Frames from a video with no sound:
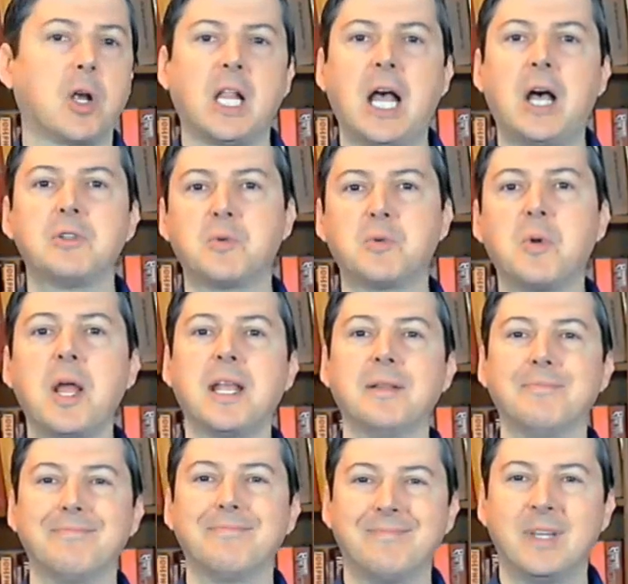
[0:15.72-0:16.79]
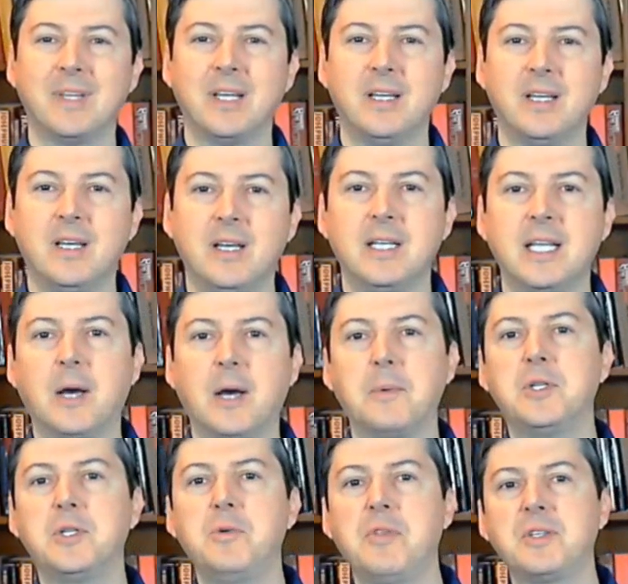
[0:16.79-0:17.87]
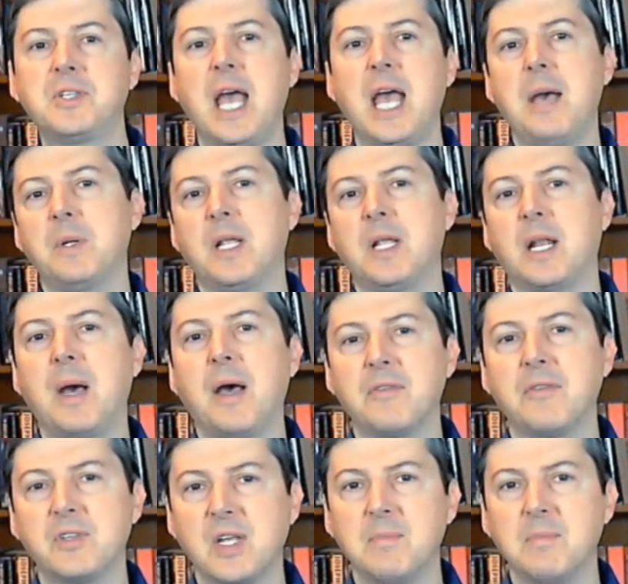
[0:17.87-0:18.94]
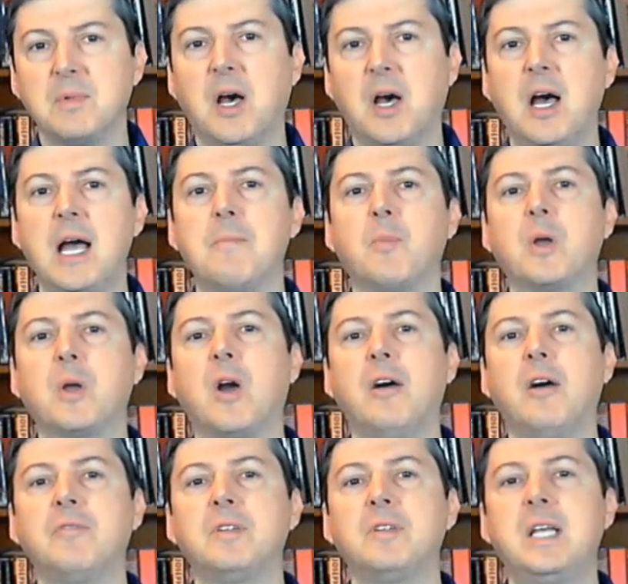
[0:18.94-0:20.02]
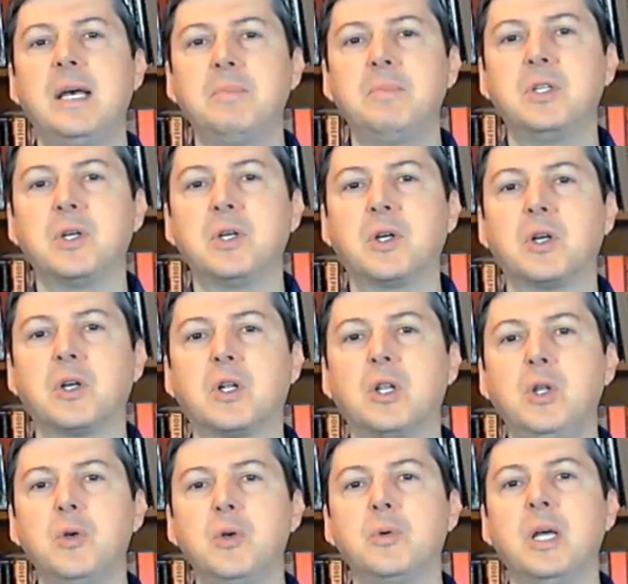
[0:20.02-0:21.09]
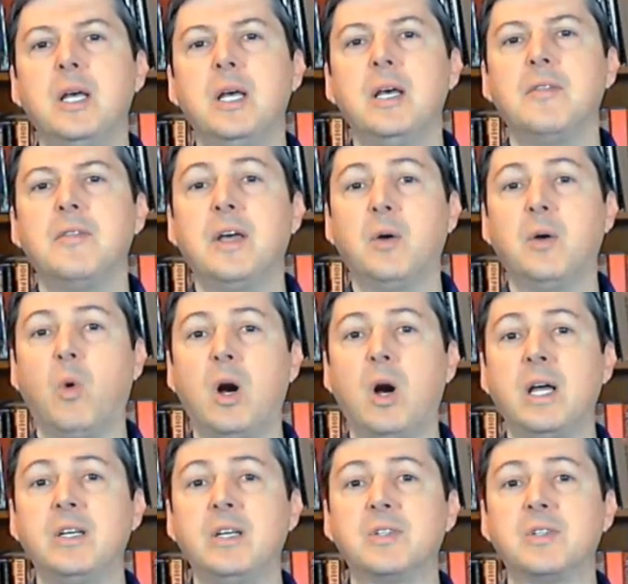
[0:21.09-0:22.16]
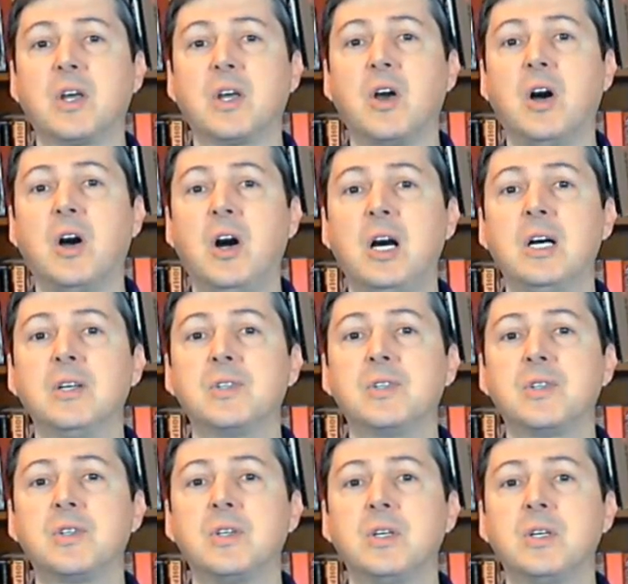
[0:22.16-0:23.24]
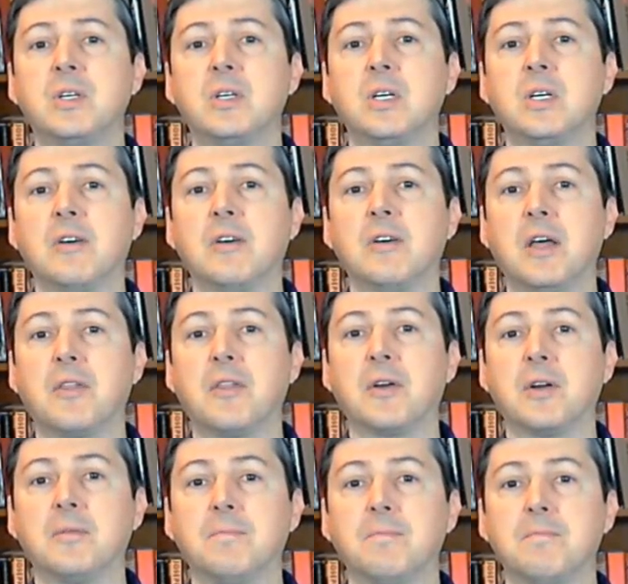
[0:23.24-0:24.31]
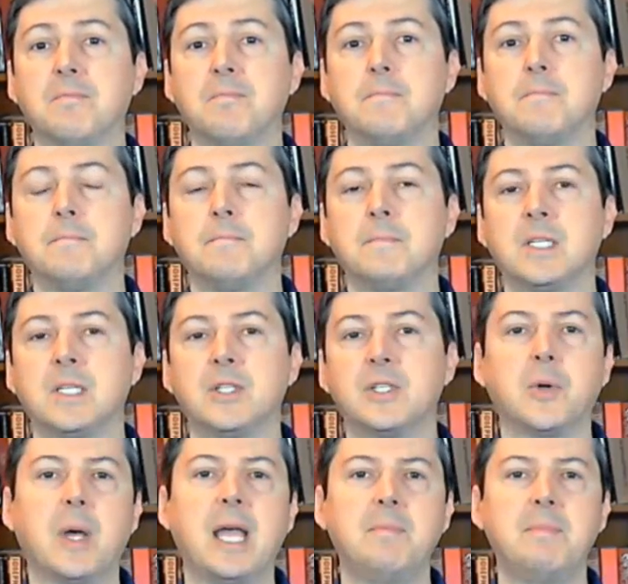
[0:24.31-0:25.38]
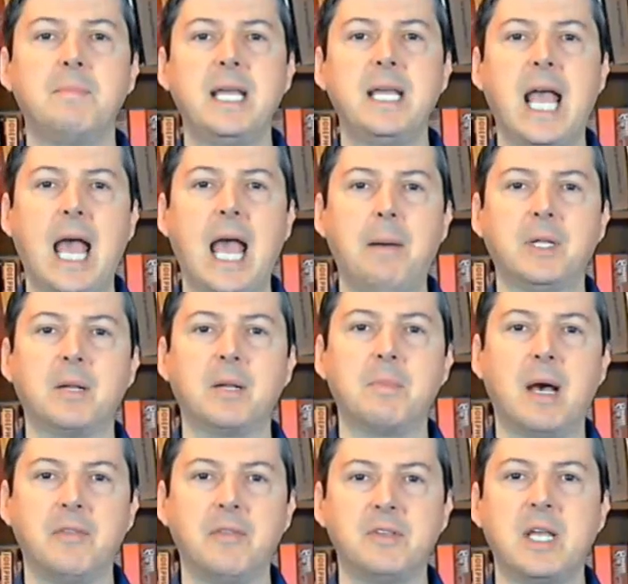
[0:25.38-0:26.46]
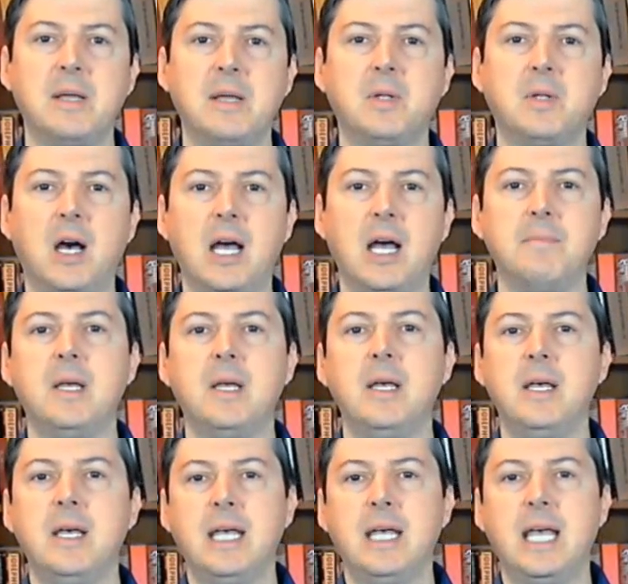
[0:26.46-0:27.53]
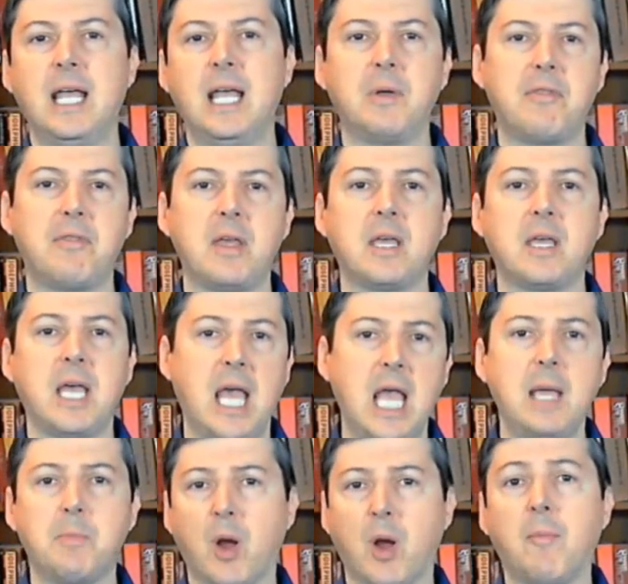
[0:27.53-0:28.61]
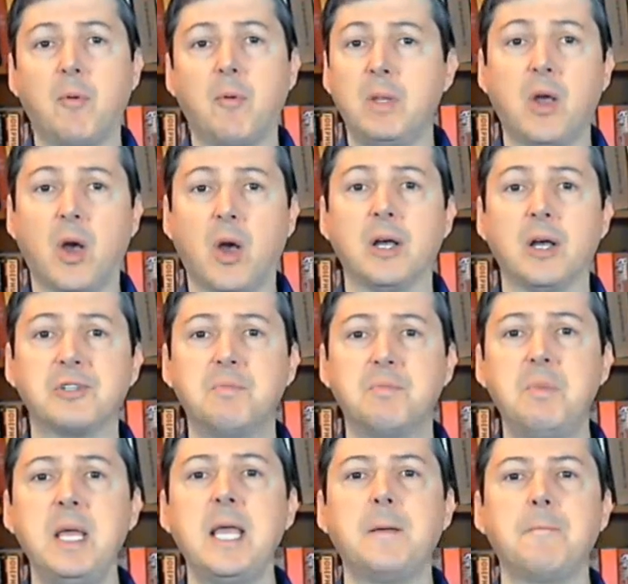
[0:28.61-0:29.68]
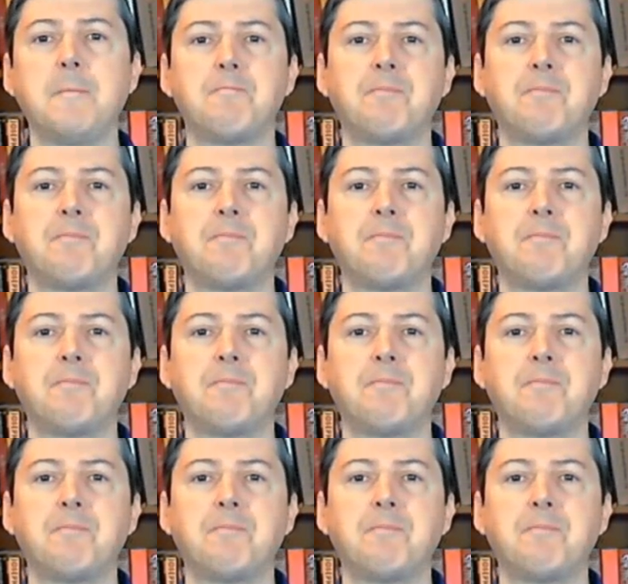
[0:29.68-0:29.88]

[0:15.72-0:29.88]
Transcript: dark clouds and rain. Now, when two things happen at about the same time, we are often tempted to conclude that one is the cause of the other. So A and B happen at about the same time, and we think A probably caused B.